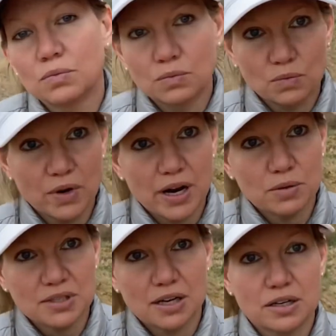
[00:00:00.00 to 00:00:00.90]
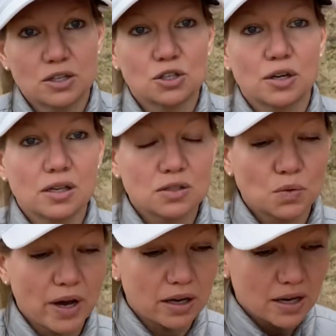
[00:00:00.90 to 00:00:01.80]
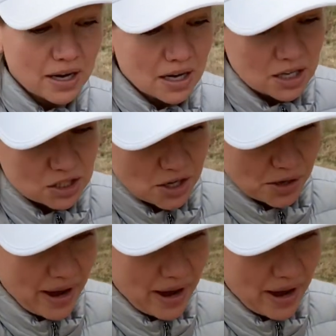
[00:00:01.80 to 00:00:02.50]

when I was out on the trail as well. So